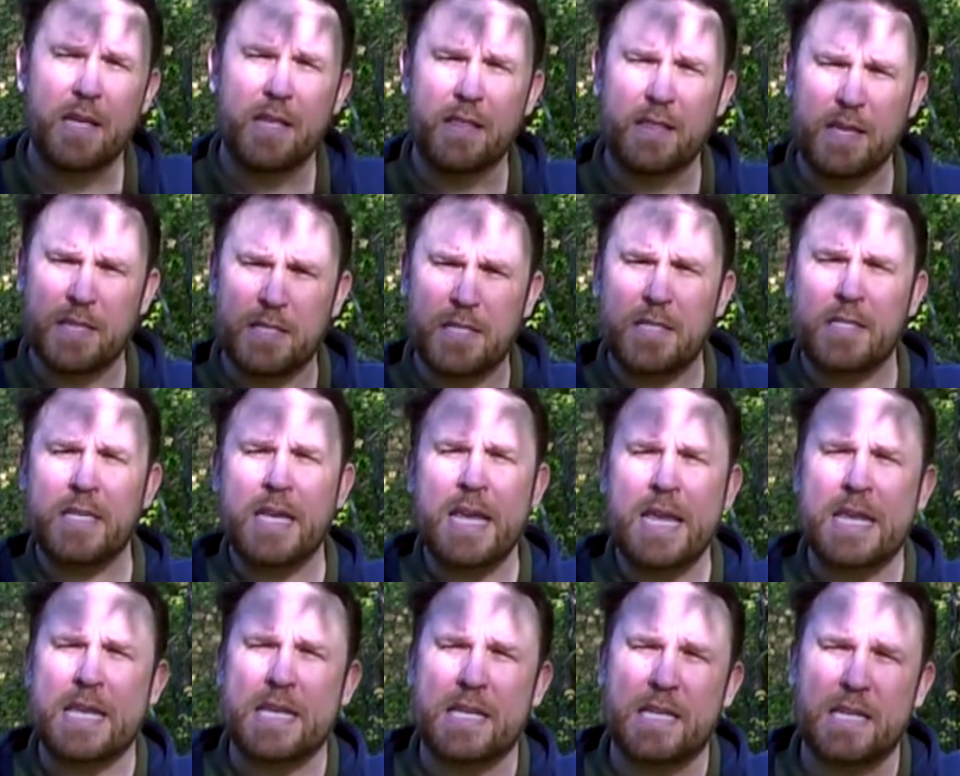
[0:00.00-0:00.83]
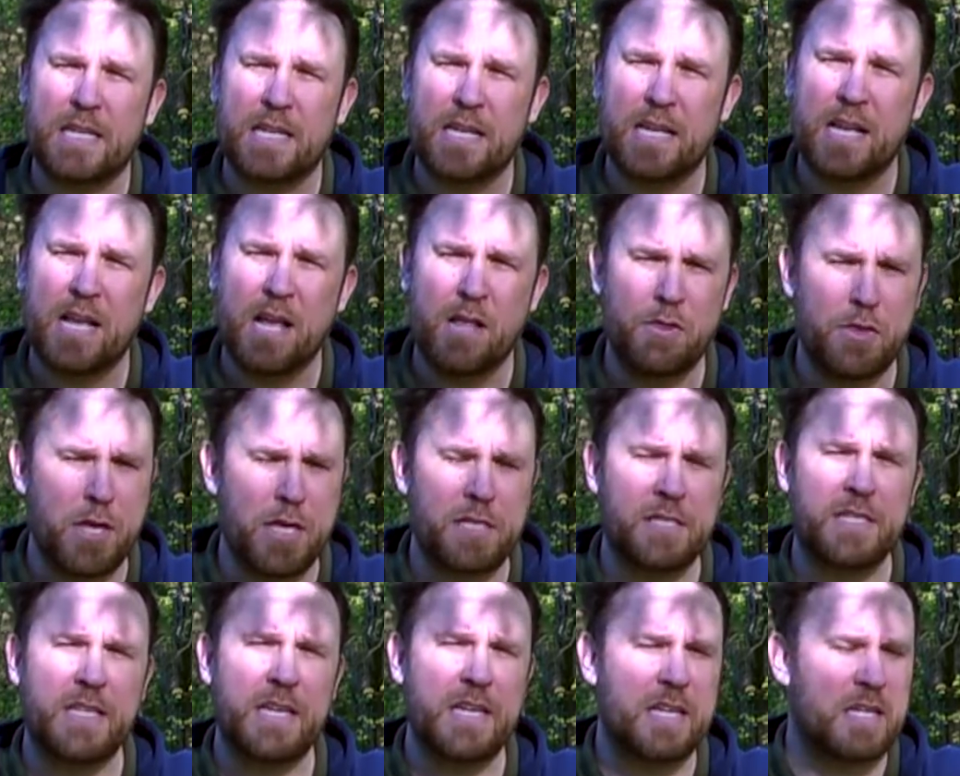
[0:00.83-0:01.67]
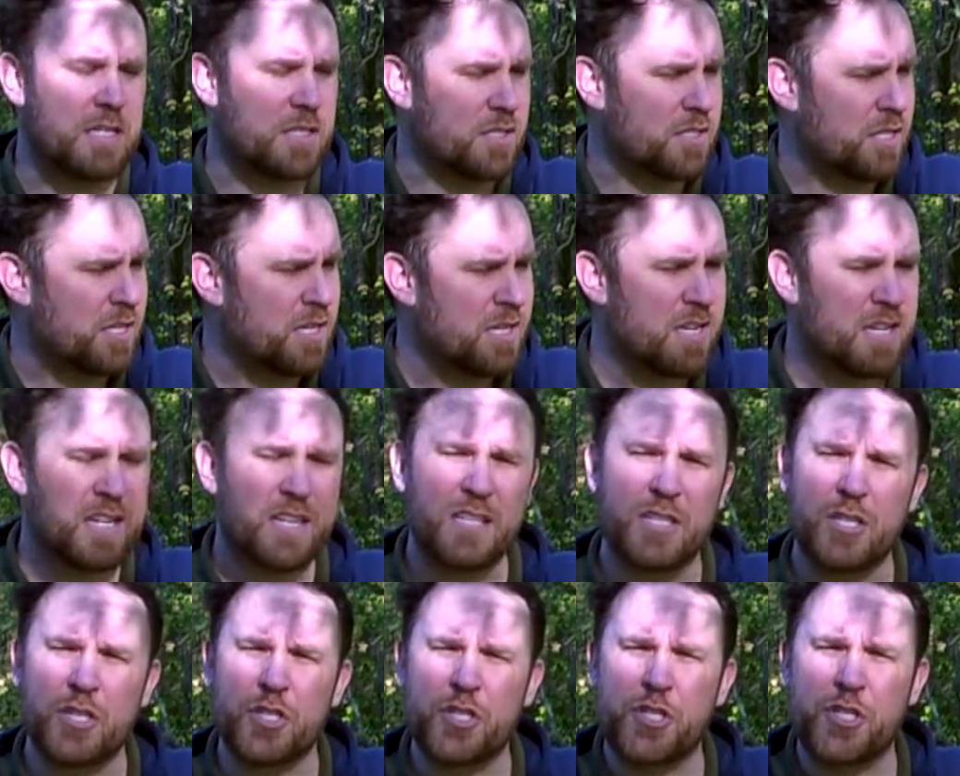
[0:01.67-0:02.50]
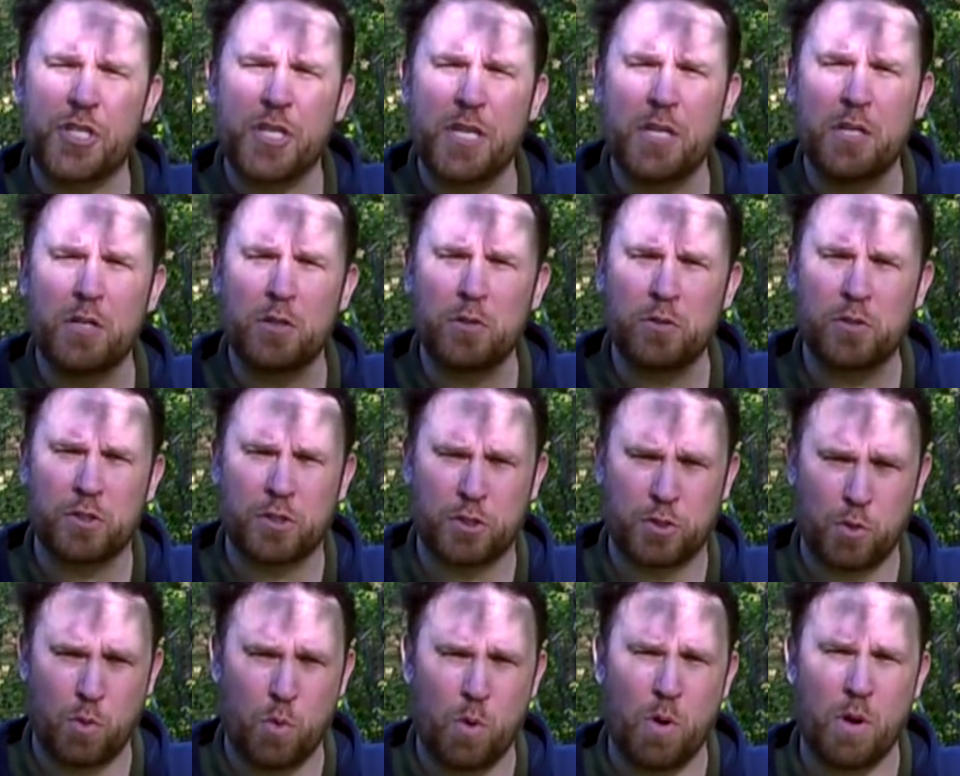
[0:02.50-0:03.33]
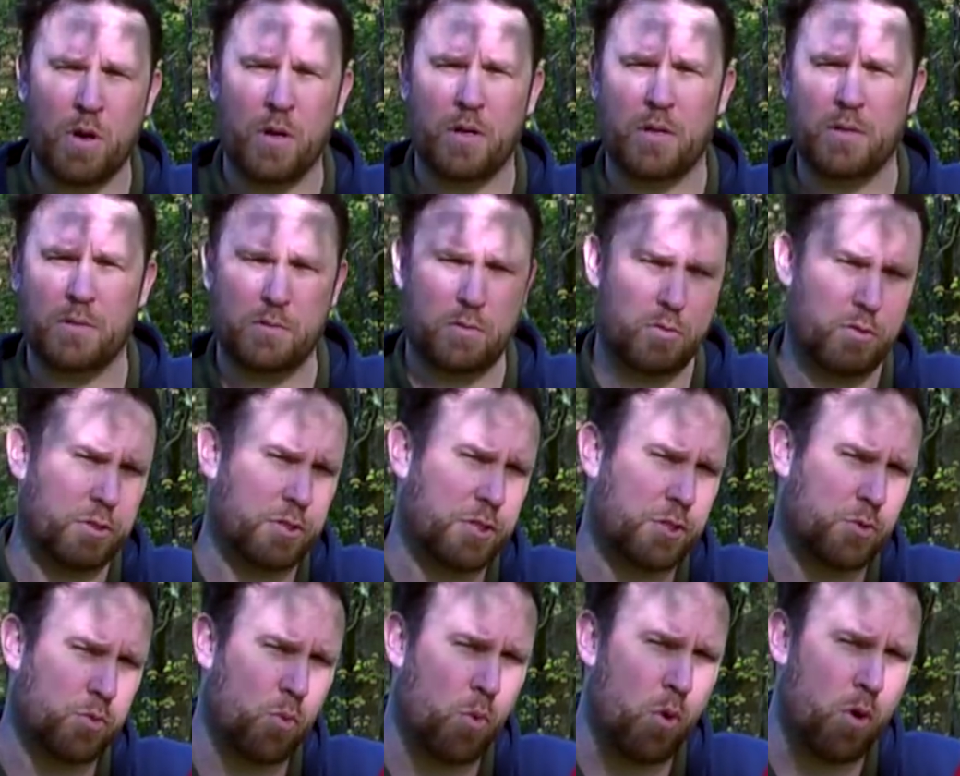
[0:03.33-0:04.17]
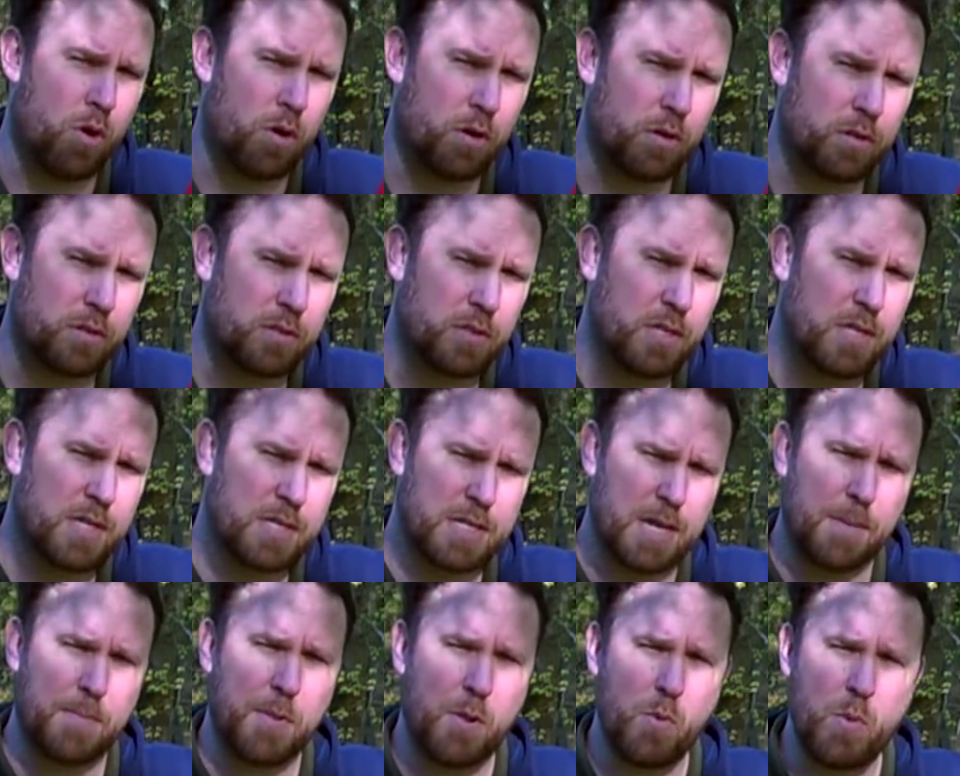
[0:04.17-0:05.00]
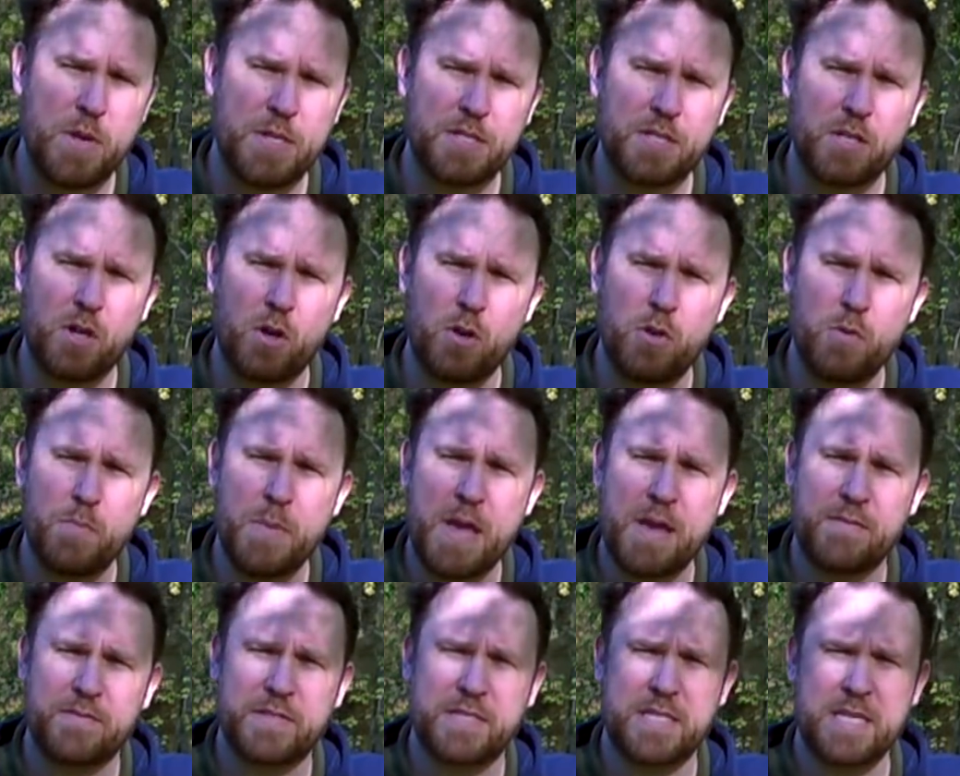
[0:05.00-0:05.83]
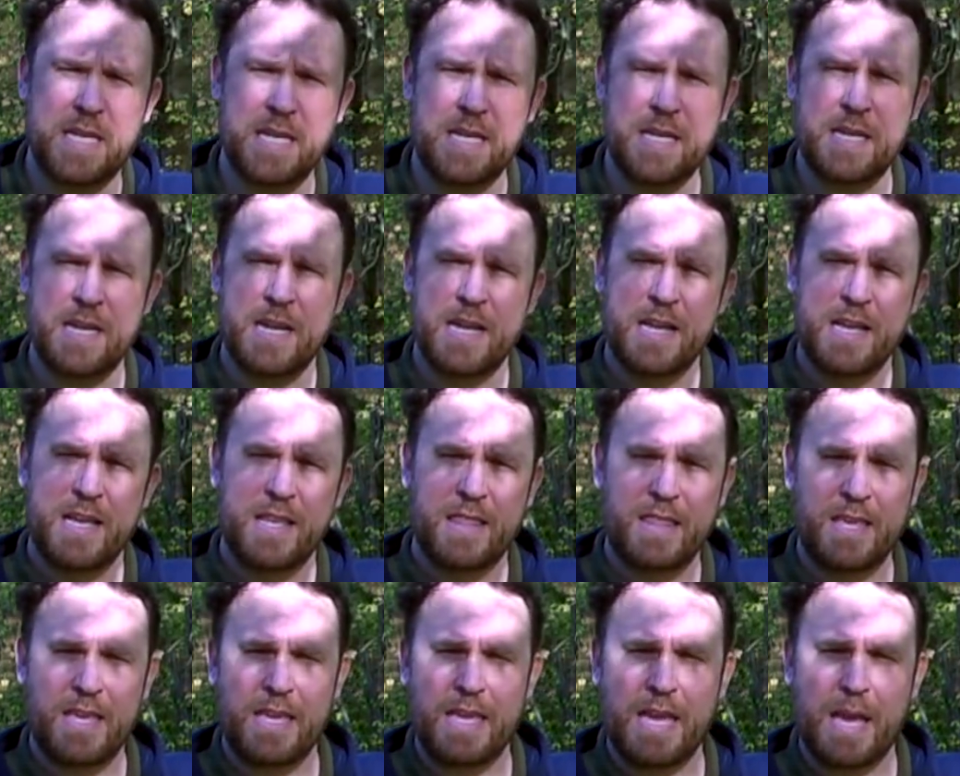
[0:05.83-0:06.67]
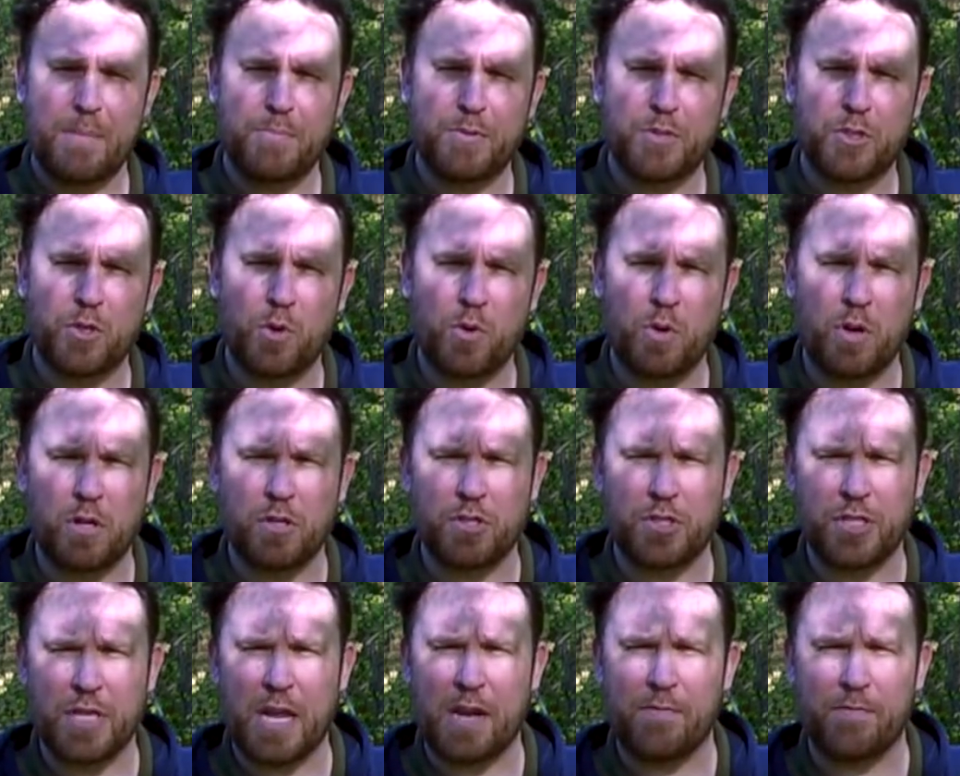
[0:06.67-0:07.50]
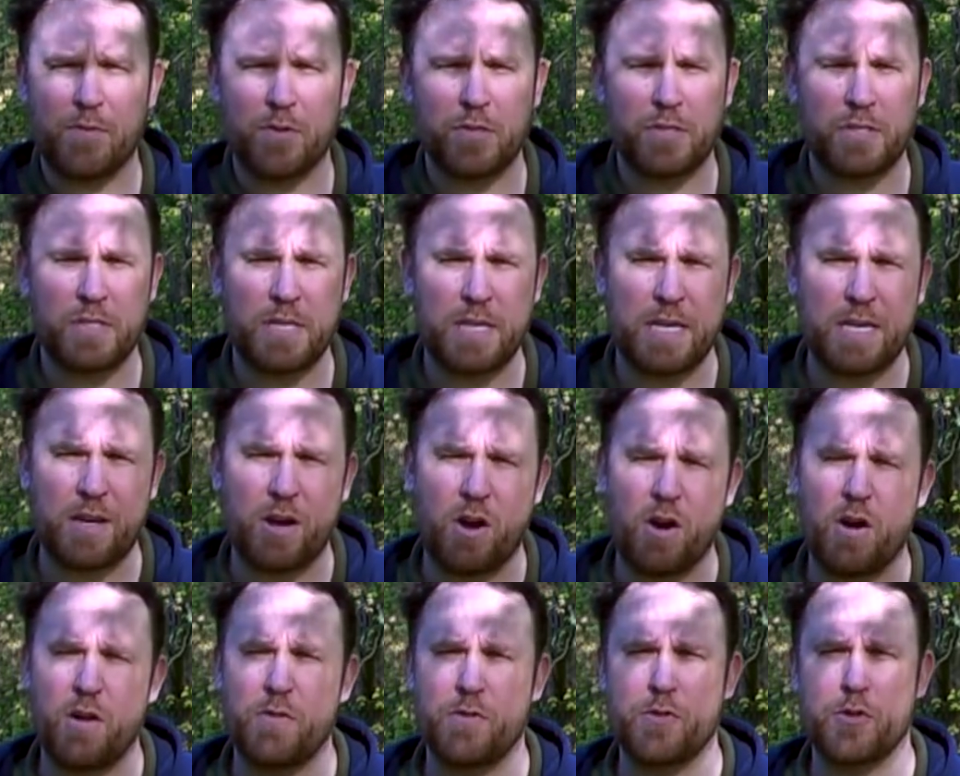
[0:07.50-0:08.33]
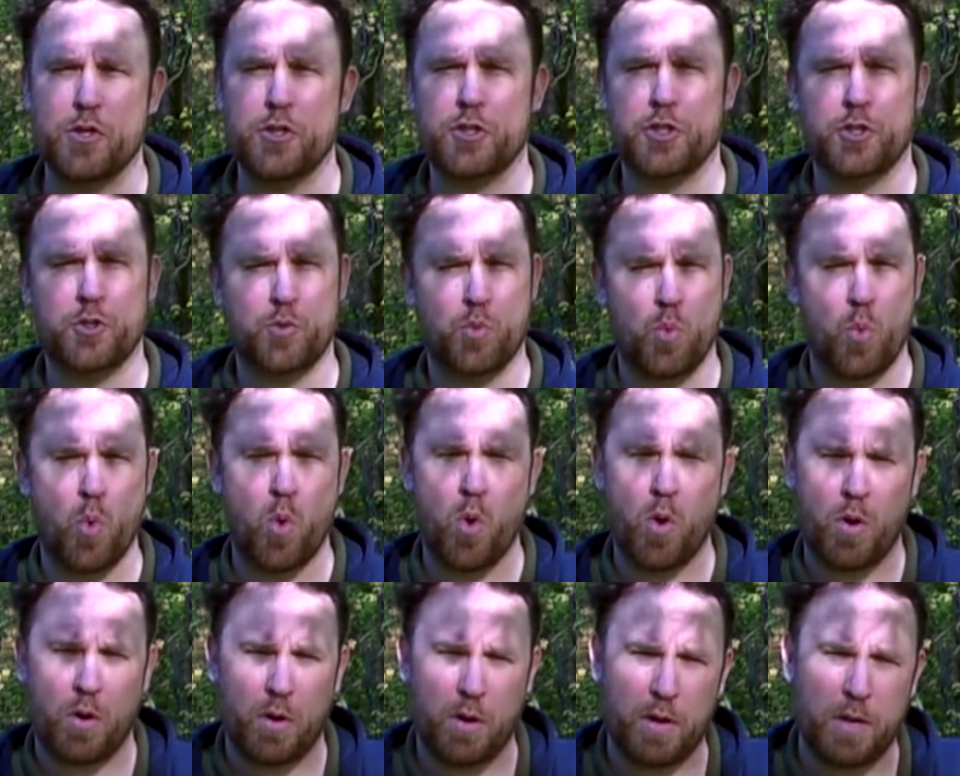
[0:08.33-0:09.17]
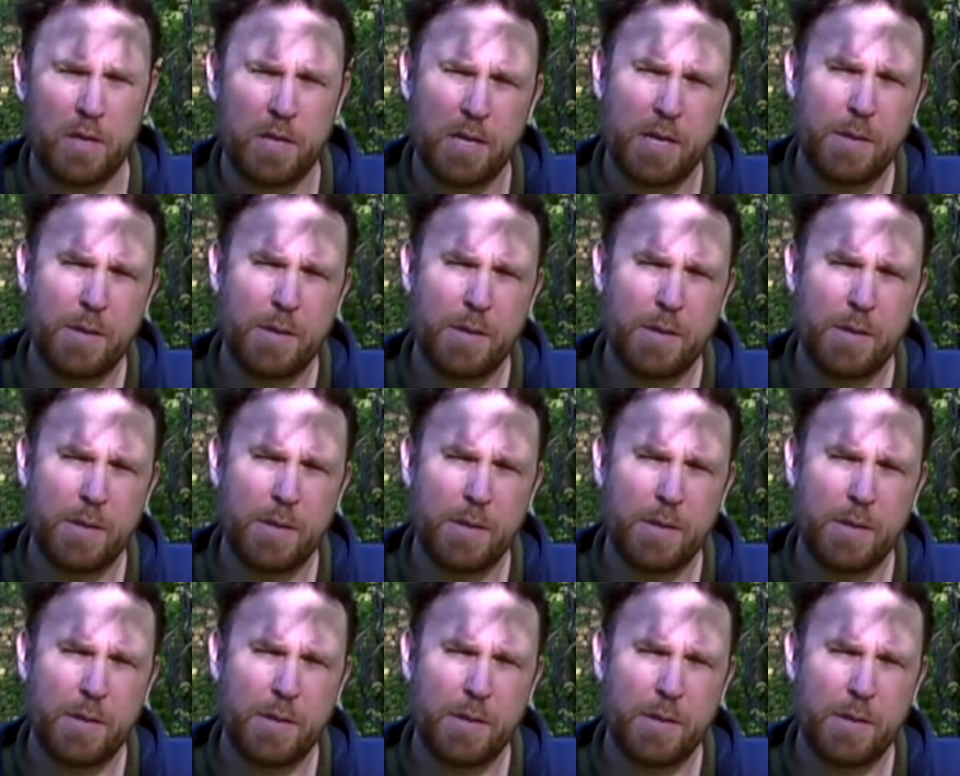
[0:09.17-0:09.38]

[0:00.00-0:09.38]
This is it. This is the shield sword, or Shword. A couple of weeks ago, you may have seen the episode on Shadiversity on the Shword.